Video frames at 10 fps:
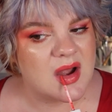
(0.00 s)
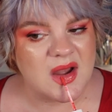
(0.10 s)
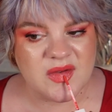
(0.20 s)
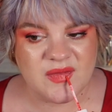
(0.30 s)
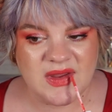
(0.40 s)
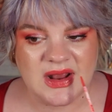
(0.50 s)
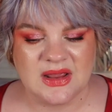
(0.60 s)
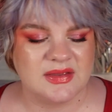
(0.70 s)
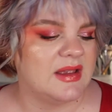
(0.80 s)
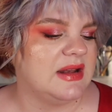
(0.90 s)
I feel
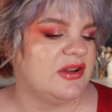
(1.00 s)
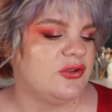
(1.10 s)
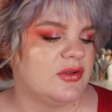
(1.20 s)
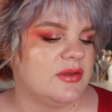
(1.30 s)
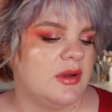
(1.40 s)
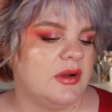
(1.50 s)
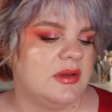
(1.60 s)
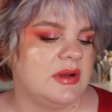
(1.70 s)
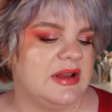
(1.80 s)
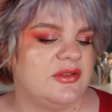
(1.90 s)
like the
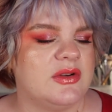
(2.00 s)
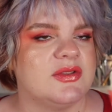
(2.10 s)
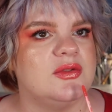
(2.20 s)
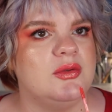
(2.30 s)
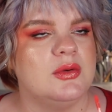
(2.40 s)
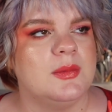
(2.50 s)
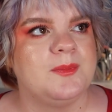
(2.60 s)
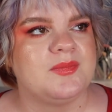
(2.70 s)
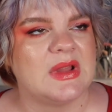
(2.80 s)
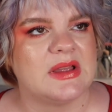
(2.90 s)
glitter is too,
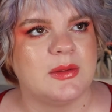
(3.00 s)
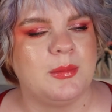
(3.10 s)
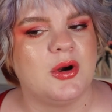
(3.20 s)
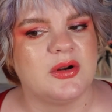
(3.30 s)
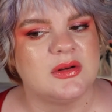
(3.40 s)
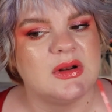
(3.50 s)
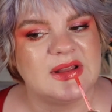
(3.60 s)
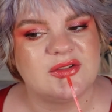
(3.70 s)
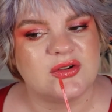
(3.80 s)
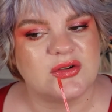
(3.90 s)
like the part
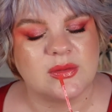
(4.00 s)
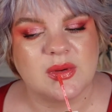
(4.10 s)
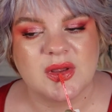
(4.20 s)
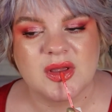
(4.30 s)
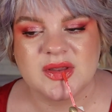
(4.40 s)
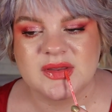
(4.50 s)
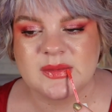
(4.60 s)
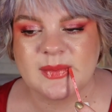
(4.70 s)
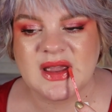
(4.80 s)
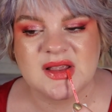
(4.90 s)
glitter
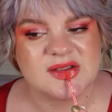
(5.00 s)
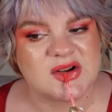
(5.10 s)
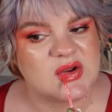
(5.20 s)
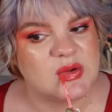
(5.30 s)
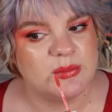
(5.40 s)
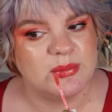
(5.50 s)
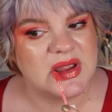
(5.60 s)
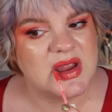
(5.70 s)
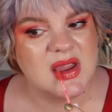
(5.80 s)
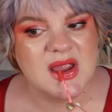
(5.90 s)
specks are too
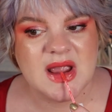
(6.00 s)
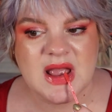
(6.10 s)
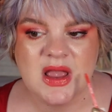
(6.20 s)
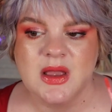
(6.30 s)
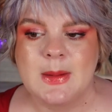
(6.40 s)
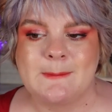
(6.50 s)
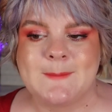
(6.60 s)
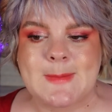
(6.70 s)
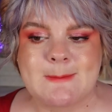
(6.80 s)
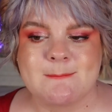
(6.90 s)
big,
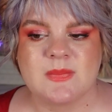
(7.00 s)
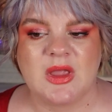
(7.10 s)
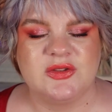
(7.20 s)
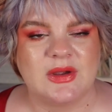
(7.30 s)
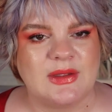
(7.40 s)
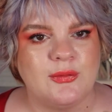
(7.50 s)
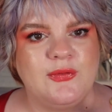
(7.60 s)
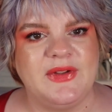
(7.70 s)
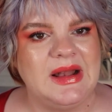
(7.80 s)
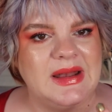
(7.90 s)
so I can
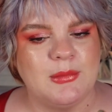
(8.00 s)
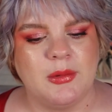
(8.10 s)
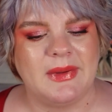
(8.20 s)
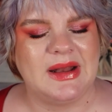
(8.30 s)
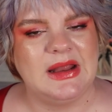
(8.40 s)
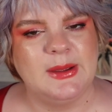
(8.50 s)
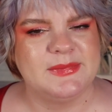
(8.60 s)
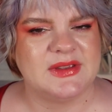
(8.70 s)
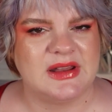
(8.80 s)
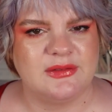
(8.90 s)
feel them on my
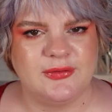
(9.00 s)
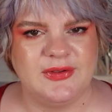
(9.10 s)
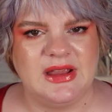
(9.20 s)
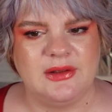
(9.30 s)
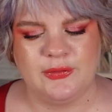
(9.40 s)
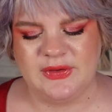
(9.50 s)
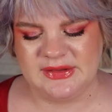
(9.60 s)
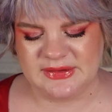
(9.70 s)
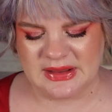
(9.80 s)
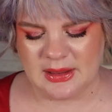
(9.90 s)
lips and it
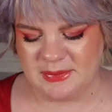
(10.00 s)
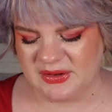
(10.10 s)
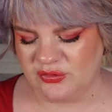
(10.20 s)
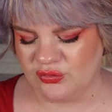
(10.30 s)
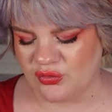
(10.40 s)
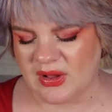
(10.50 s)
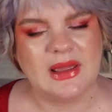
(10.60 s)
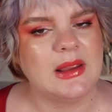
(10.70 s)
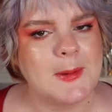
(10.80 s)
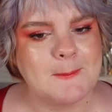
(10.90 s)
feels like a bit
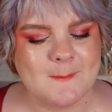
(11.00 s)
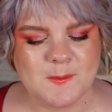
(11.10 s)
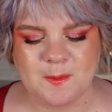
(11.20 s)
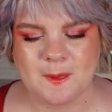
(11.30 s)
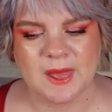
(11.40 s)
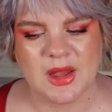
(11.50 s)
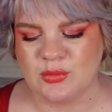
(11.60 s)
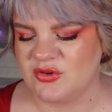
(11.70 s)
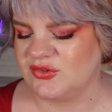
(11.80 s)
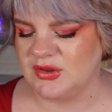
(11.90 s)
drying,
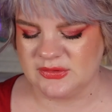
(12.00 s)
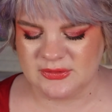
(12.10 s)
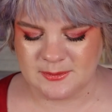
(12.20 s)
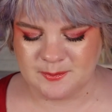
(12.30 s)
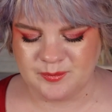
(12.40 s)
which is not